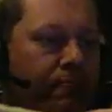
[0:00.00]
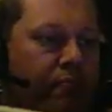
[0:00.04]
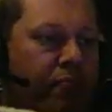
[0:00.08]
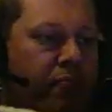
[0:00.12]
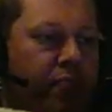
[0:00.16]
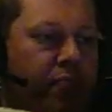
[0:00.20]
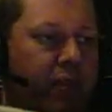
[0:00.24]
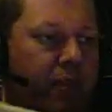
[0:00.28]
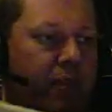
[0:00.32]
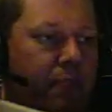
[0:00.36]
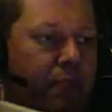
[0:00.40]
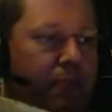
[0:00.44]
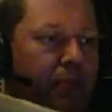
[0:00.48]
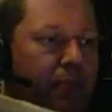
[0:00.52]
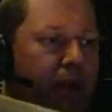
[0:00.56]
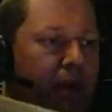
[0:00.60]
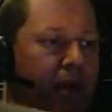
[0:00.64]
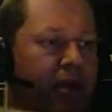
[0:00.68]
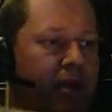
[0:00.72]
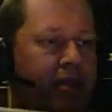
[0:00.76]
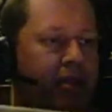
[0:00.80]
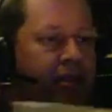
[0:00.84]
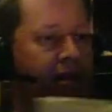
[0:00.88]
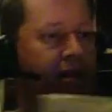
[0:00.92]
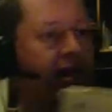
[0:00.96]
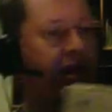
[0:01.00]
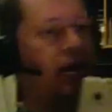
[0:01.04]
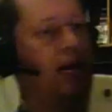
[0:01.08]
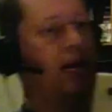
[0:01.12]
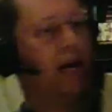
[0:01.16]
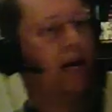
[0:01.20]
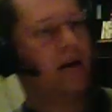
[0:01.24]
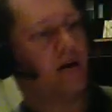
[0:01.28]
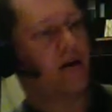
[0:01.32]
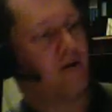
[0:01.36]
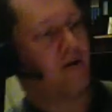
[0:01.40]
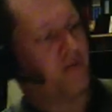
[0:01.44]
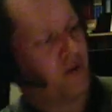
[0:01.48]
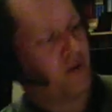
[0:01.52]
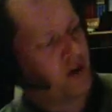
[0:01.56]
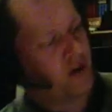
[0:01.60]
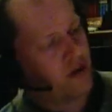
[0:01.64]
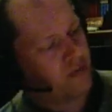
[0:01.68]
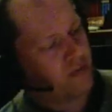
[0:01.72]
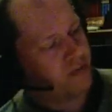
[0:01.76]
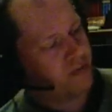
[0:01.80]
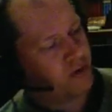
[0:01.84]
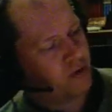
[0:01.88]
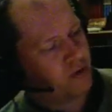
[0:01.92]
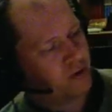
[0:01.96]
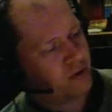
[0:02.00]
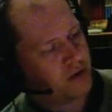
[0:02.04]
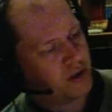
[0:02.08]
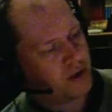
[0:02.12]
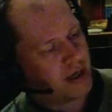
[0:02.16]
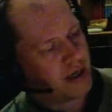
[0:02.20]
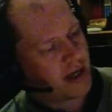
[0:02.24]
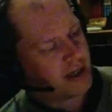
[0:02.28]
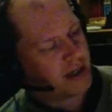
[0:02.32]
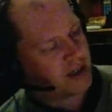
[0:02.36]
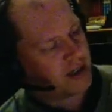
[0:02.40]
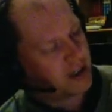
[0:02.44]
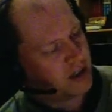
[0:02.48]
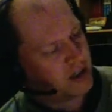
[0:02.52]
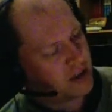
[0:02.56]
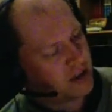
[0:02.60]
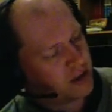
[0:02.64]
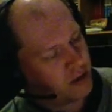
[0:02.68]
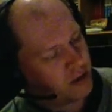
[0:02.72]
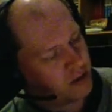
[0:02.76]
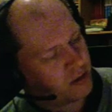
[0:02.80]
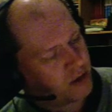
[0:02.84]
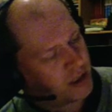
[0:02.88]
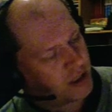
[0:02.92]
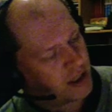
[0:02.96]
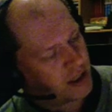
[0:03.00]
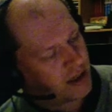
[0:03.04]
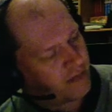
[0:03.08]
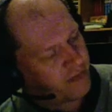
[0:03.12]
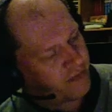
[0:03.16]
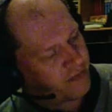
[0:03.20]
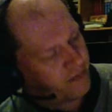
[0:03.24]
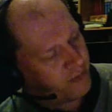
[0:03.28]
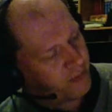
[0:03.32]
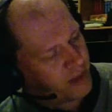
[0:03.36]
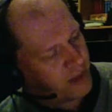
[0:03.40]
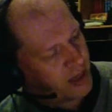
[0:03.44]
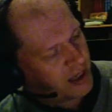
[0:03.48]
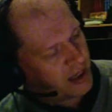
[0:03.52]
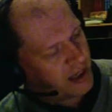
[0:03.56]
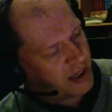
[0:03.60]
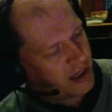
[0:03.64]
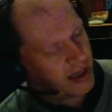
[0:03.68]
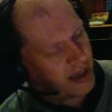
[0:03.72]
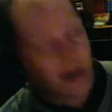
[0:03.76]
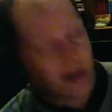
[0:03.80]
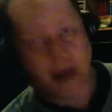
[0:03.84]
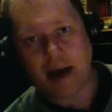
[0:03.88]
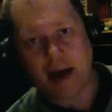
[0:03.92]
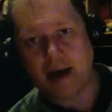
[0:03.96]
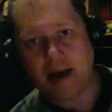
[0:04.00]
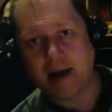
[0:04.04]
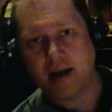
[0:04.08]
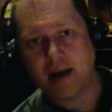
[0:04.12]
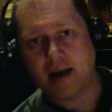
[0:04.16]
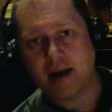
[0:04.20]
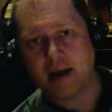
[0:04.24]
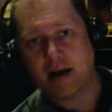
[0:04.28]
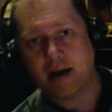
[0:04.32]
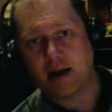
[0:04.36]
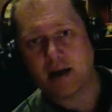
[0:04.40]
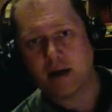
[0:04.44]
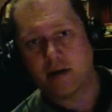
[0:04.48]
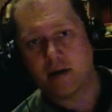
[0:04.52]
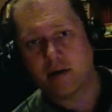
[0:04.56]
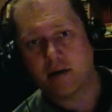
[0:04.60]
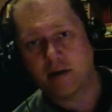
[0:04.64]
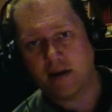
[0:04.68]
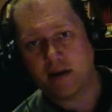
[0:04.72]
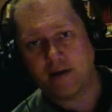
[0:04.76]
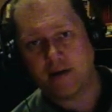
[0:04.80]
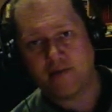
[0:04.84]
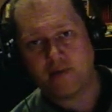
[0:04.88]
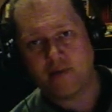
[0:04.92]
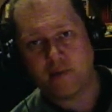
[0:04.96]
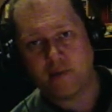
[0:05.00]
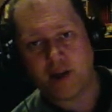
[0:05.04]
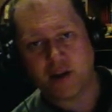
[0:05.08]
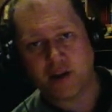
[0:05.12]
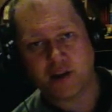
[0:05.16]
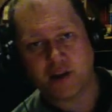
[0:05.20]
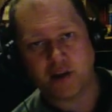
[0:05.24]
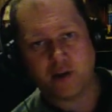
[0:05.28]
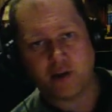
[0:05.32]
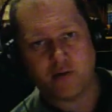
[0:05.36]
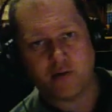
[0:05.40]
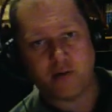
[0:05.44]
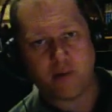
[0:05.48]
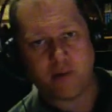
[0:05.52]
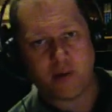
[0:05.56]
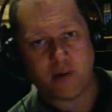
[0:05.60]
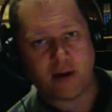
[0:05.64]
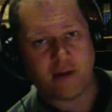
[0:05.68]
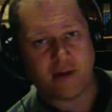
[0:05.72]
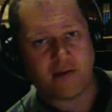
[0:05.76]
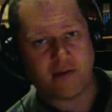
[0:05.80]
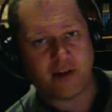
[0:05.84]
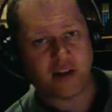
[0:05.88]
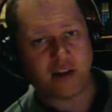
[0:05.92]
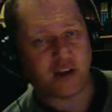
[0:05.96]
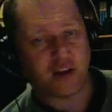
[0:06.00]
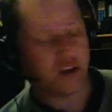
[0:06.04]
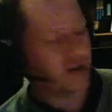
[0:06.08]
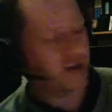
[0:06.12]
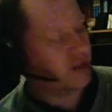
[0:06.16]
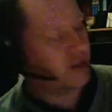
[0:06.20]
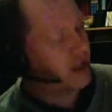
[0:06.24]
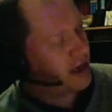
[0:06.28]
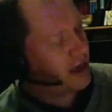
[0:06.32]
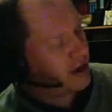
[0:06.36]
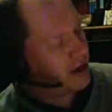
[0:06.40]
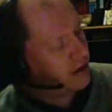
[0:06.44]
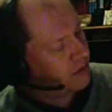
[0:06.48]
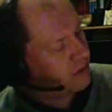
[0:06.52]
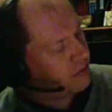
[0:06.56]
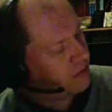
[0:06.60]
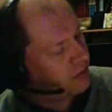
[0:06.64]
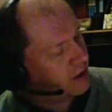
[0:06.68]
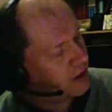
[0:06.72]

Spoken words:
The backside of the computer actually don't give me any information on the manufacturing year.